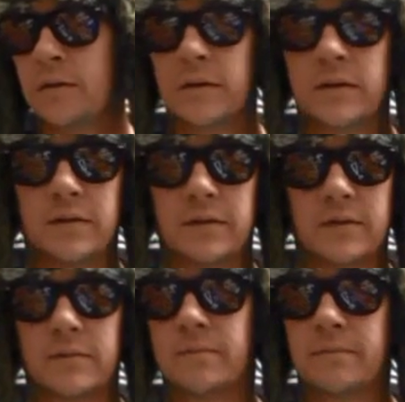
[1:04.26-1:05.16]

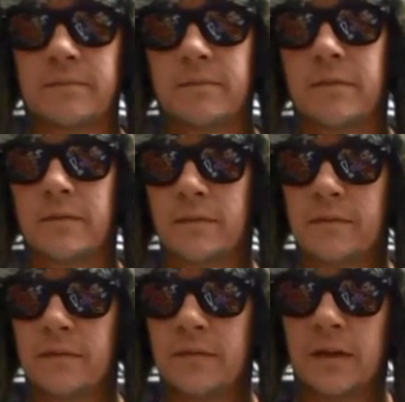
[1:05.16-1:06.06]
It
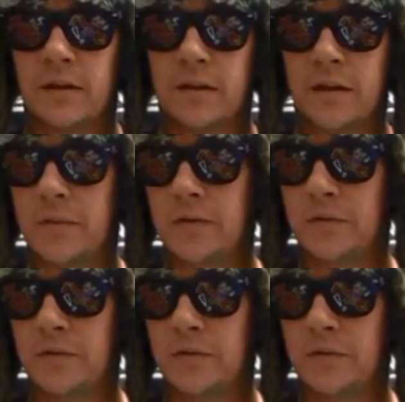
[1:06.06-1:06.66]
keeps